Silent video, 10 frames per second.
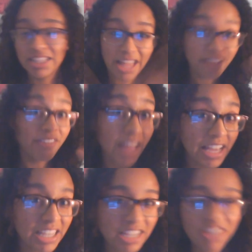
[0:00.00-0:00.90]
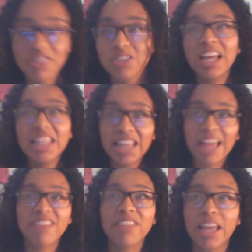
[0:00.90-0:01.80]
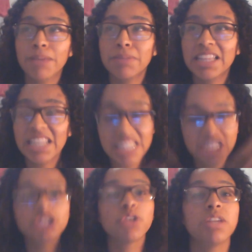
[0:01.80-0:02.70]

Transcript: lifelike, or not lifelike, but that they didn't show